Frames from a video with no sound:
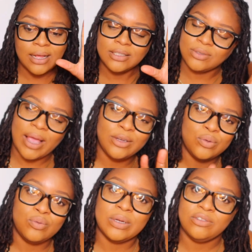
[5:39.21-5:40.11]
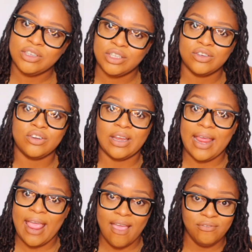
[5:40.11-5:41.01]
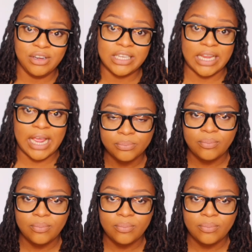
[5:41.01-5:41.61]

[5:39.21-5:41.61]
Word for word: So I do really research on everything.